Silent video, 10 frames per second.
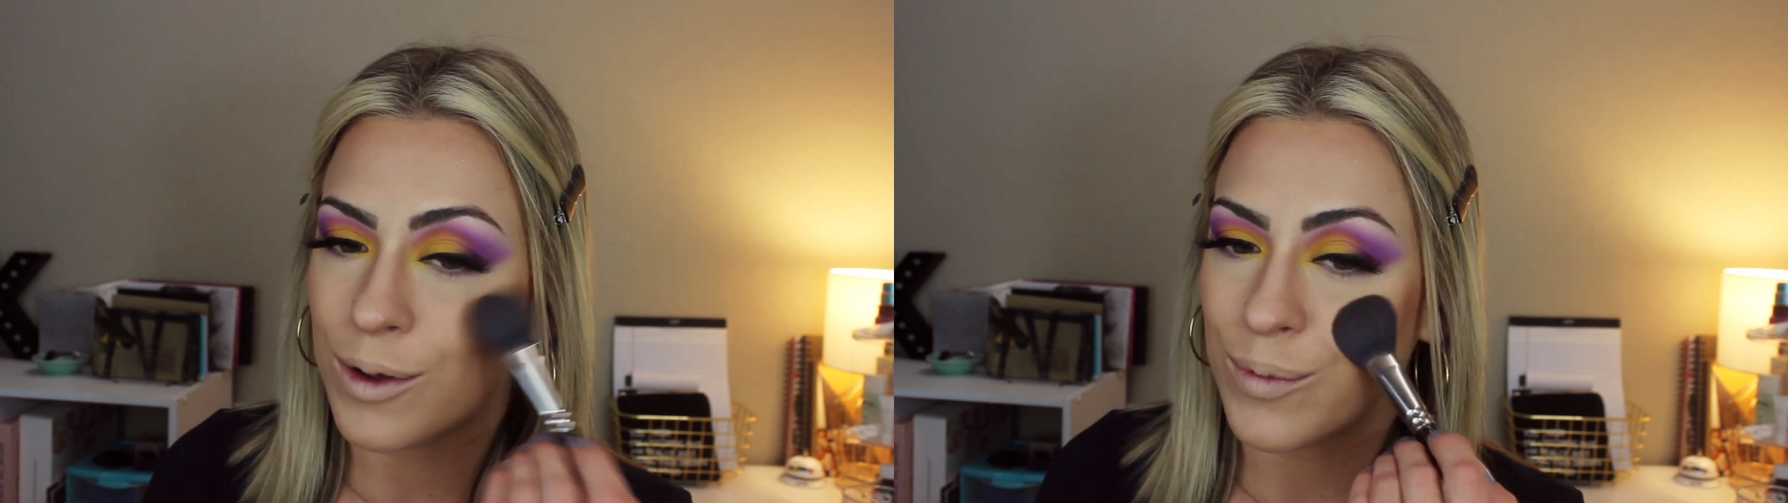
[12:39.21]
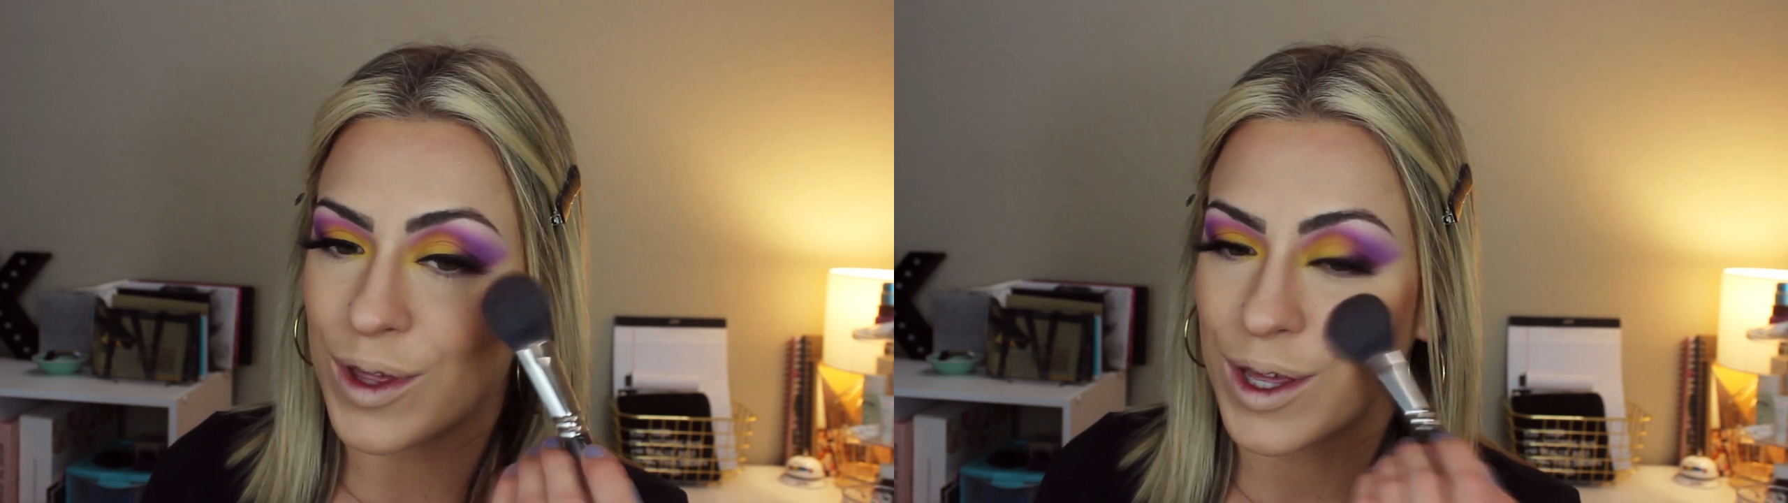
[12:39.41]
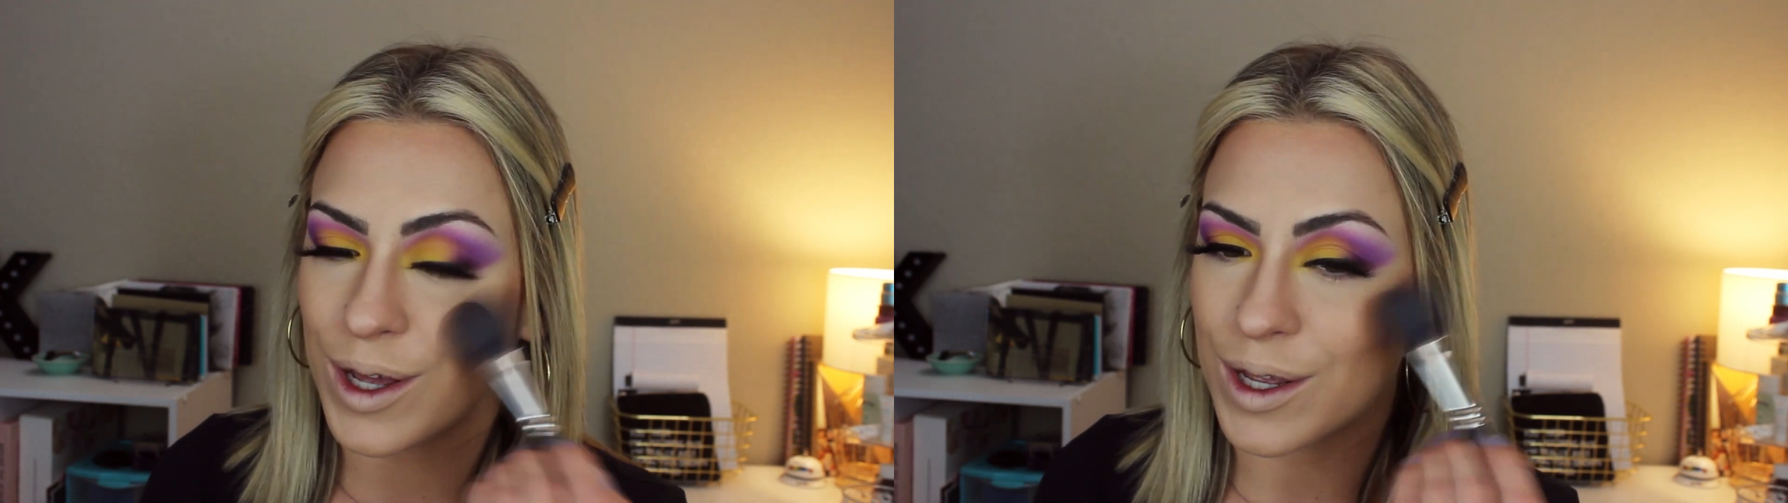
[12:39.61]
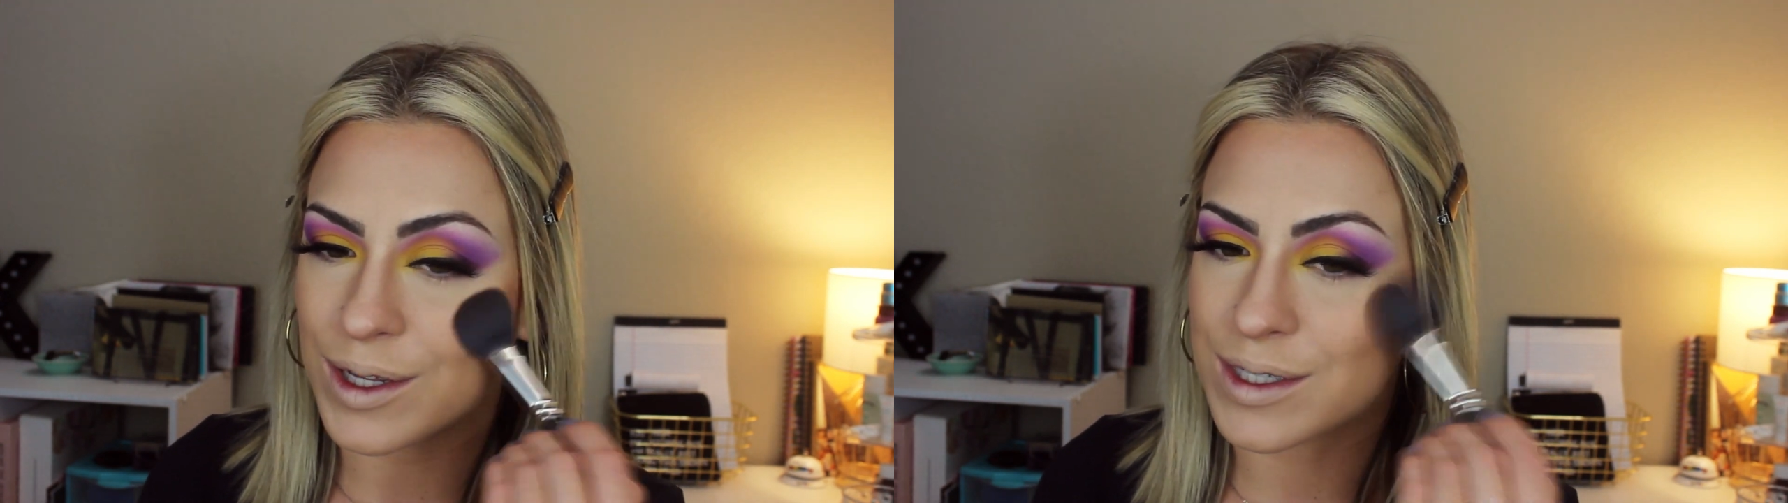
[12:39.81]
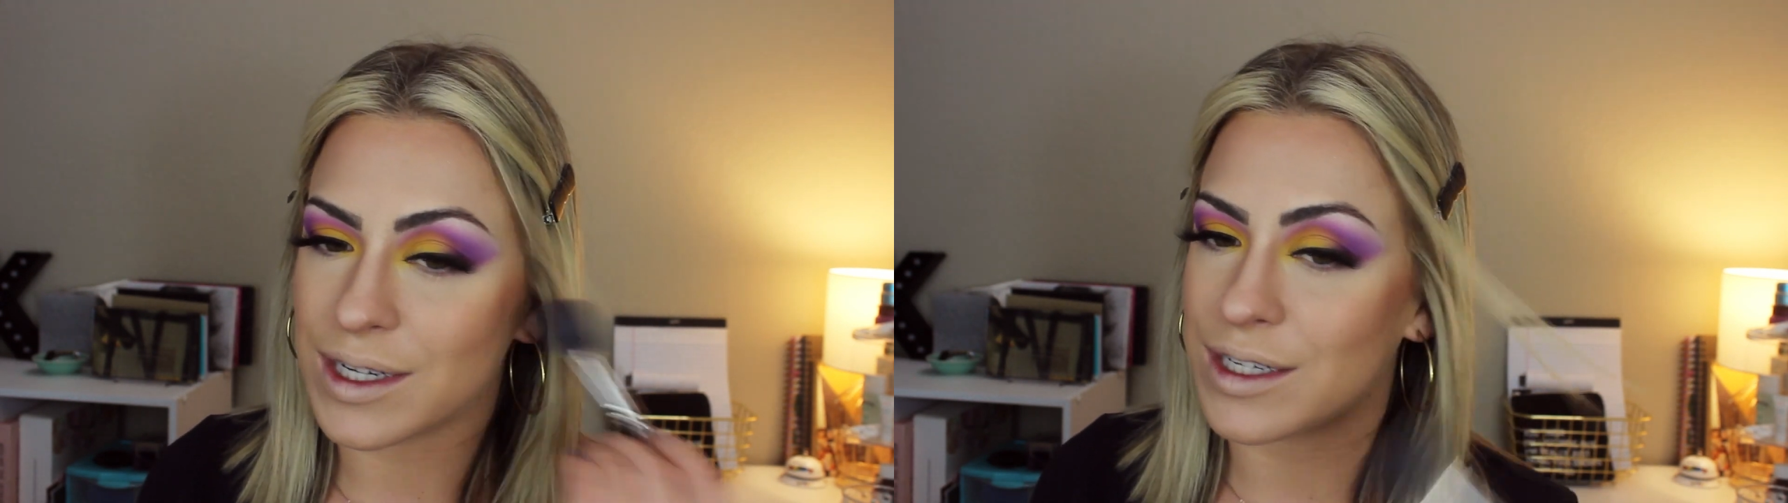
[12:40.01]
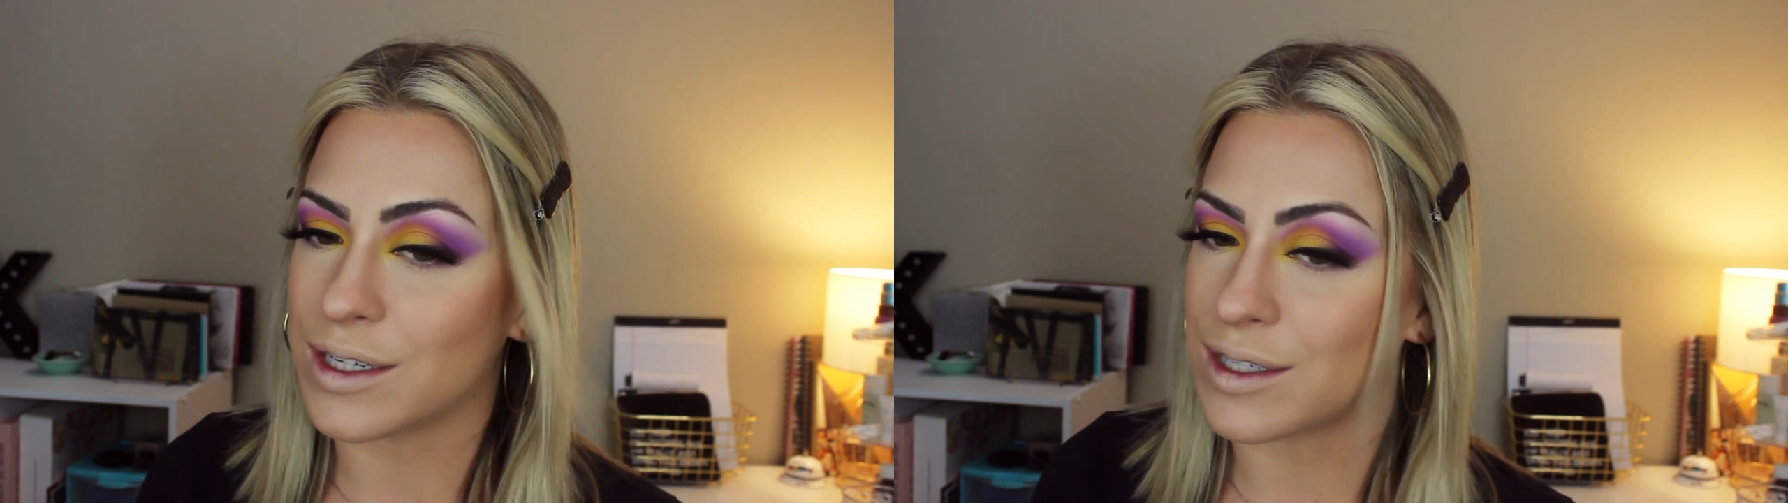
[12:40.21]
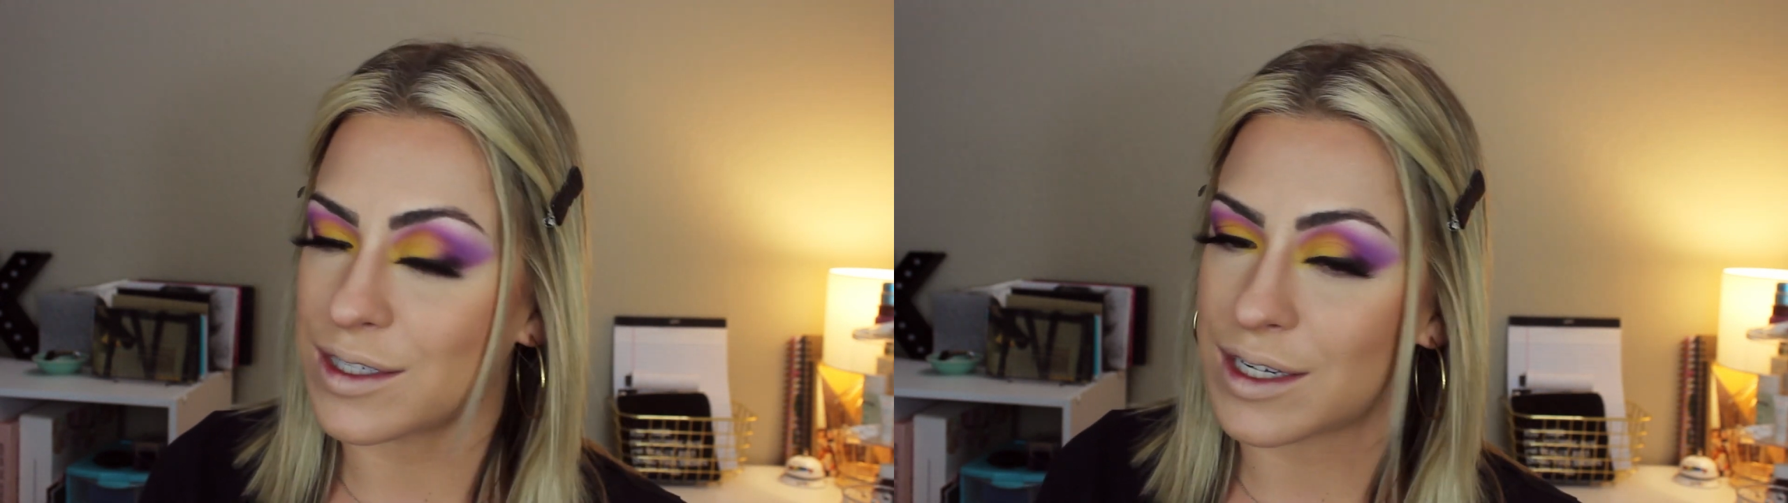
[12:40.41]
because it doesn't